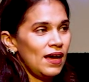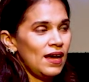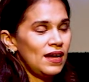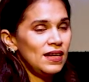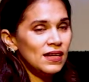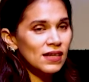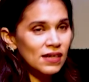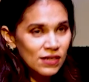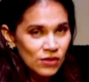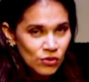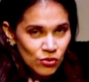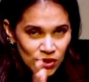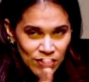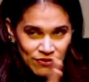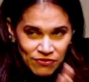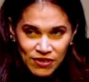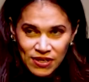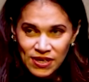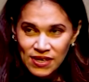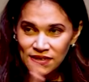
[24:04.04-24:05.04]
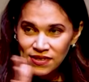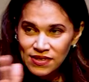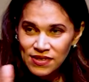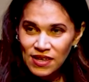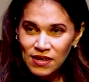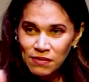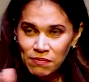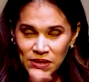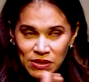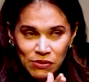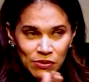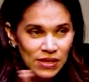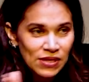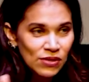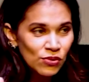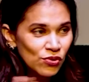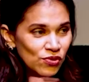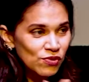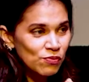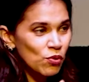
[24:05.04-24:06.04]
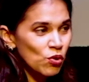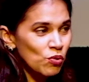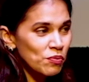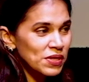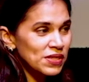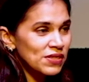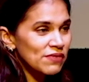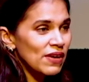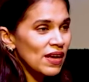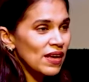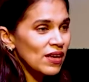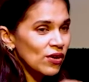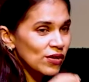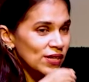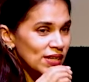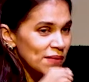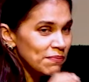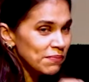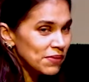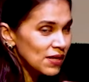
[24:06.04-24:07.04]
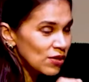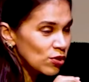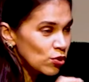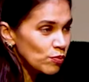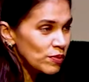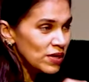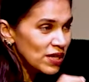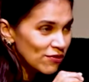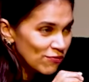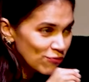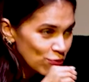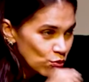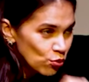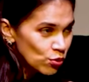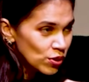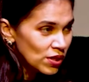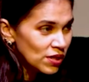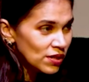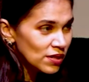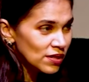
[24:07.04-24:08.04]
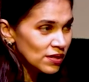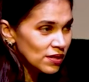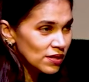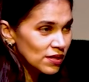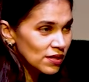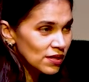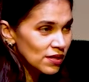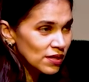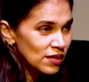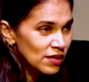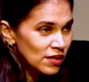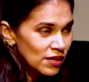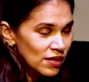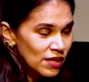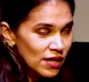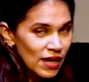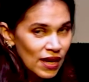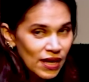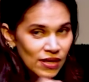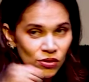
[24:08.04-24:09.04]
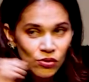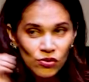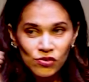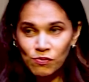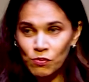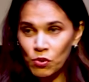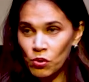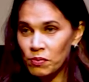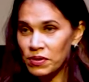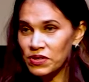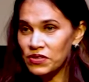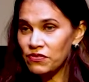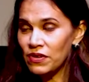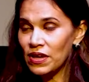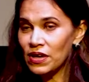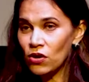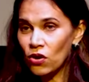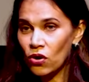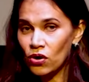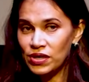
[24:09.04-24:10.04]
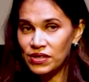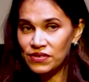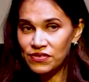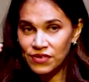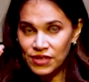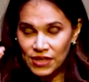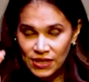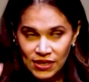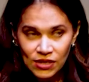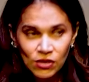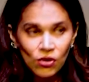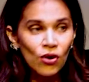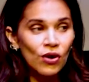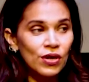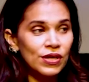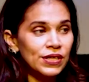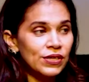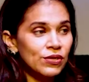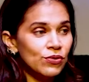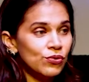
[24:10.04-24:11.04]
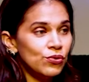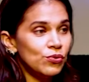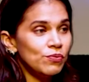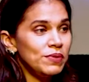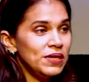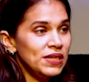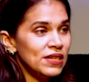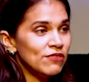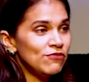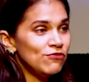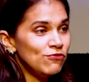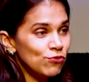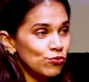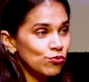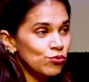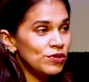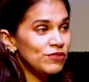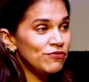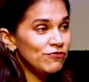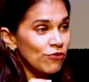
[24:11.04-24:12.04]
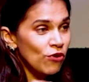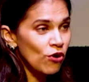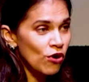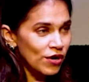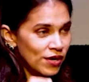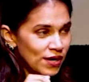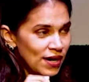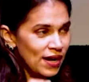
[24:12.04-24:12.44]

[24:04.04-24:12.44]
and learn to differentiate between those moments where you're tempted to be a fool and those moments where God is really calling you to be a fool for